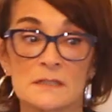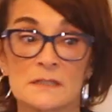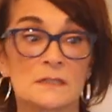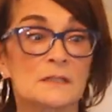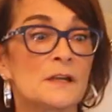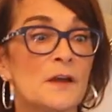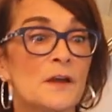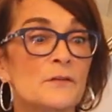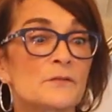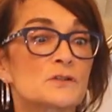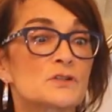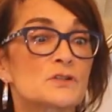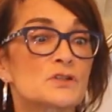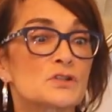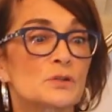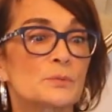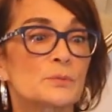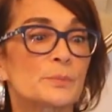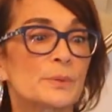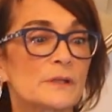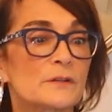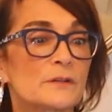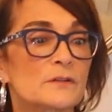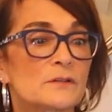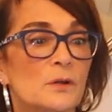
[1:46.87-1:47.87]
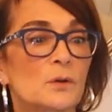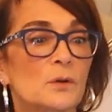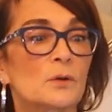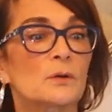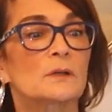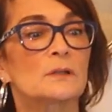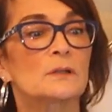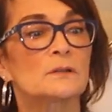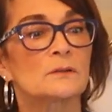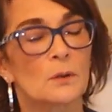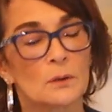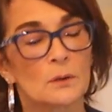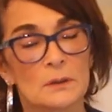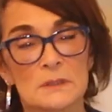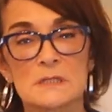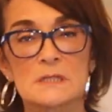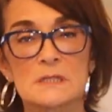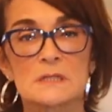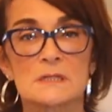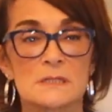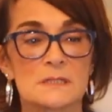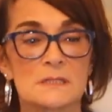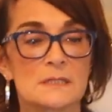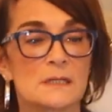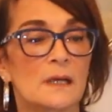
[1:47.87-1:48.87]
It never should be. So
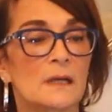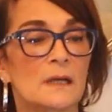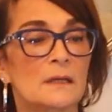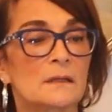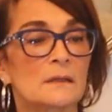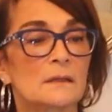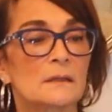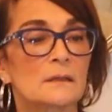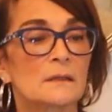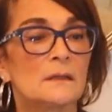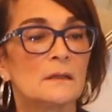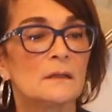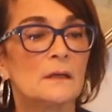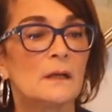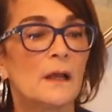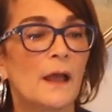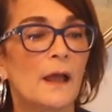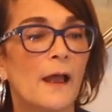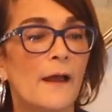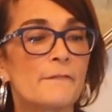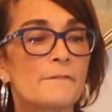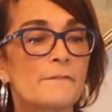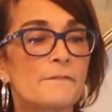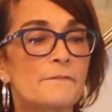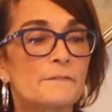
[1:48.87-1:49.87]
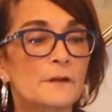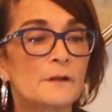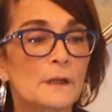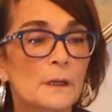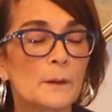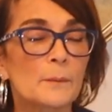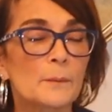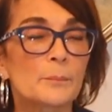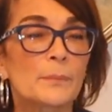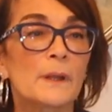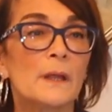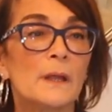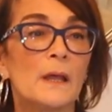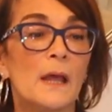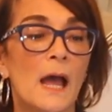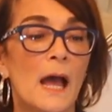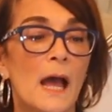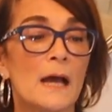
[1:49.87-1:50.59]
condolences to Edgar and Philip,